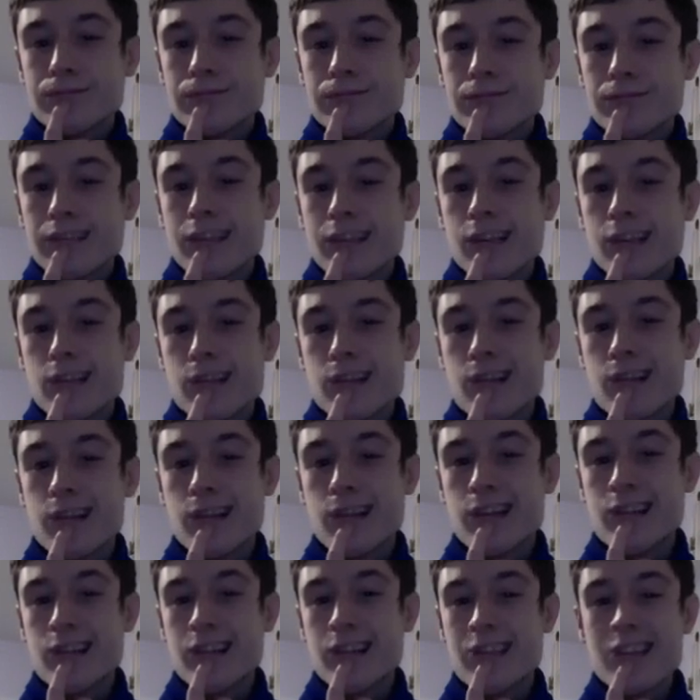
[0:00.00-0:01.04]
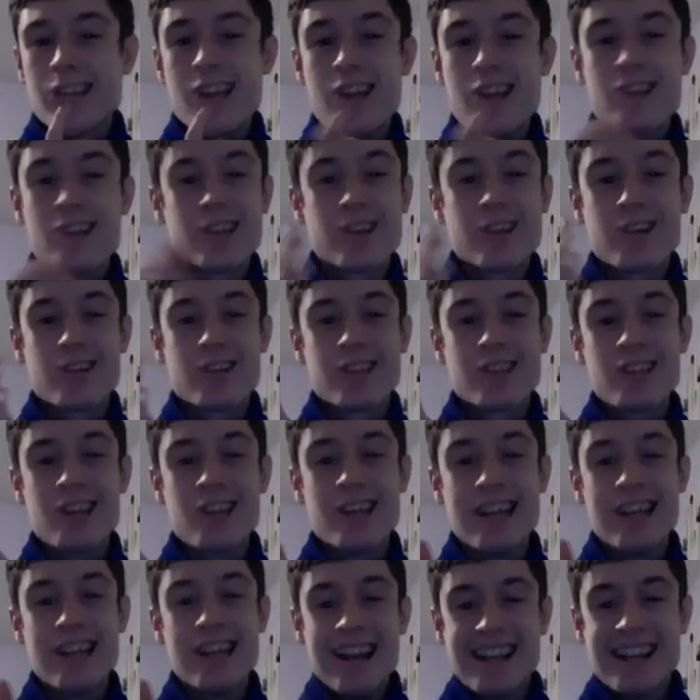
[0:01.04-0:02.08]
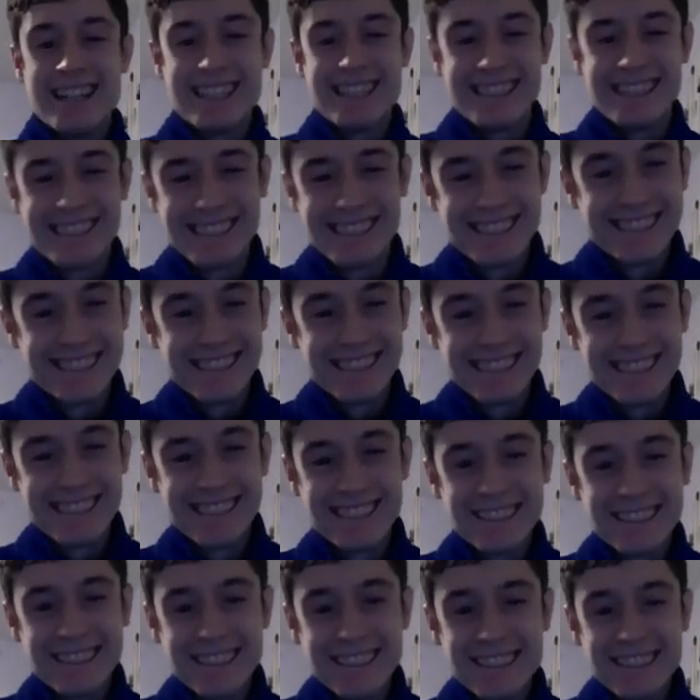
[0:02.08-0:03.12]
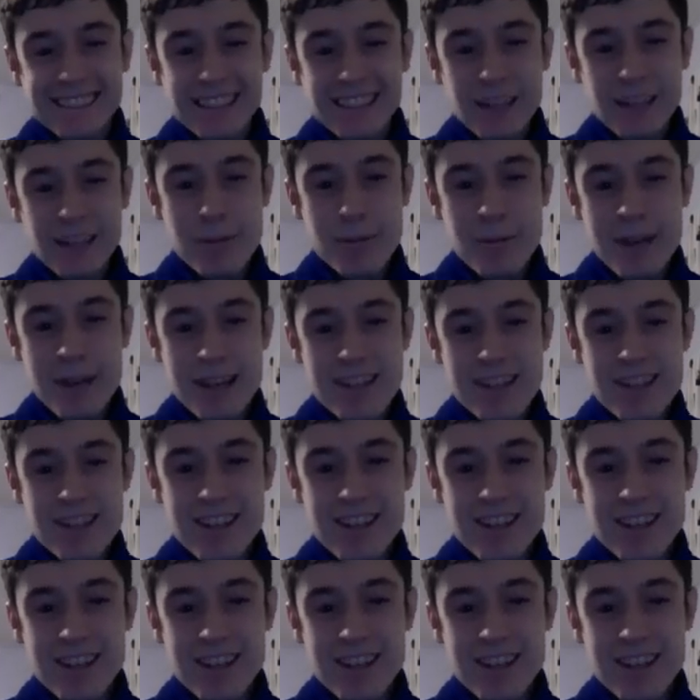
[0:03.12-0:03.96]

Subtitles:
I guess all I can say is go see it. I'm amazed.